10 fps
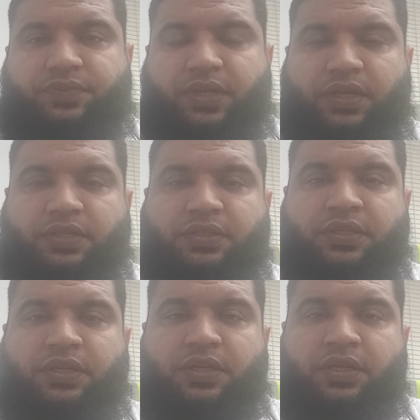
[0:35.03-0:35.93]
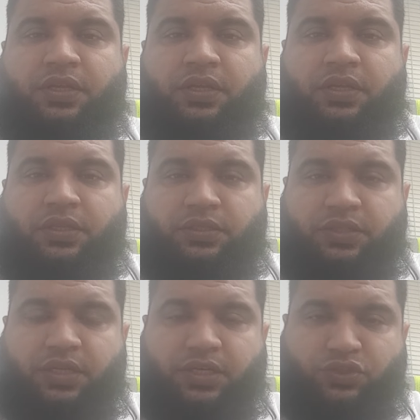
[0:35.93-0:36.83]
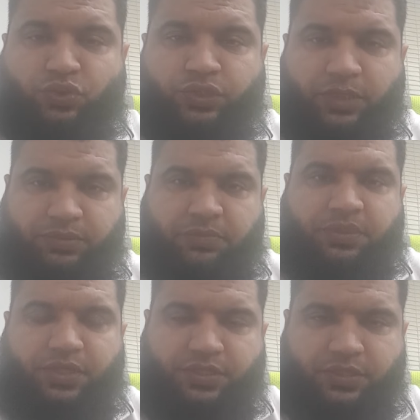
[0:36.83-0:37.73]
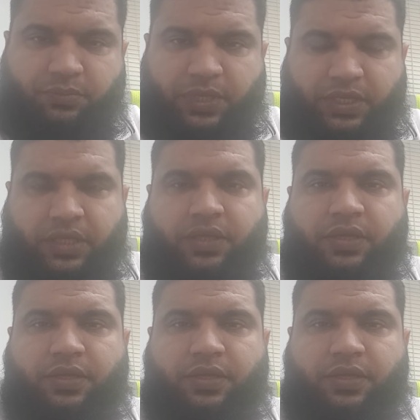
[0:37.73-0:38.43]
And there are two types of reaction mainly.